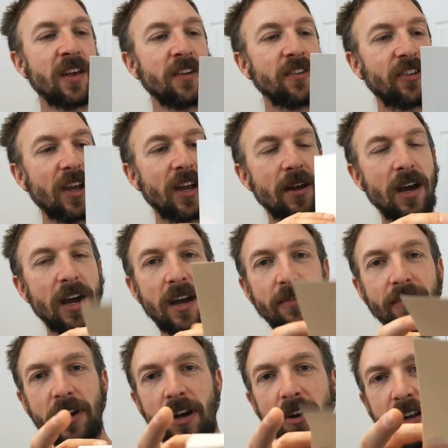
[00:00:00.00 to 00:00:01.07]
So
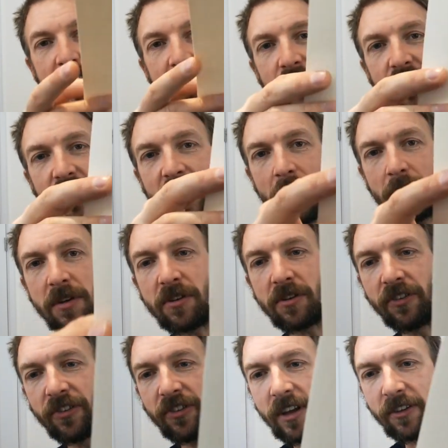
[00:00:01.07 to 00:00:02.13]
if I hold it against the camera, you
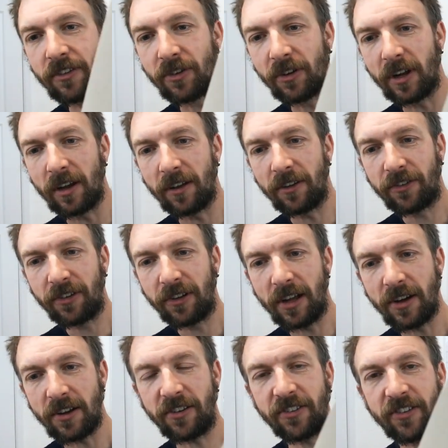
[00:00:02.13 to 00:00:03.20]
can see it's got a
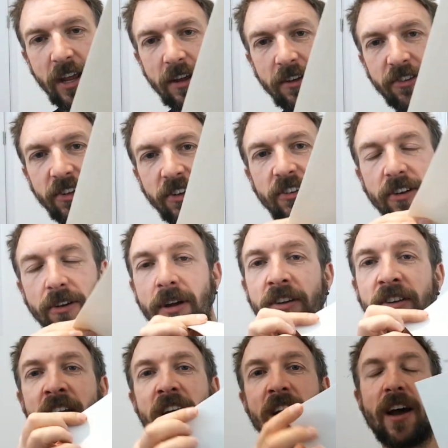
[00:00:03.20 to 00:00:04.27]
slight texture to it,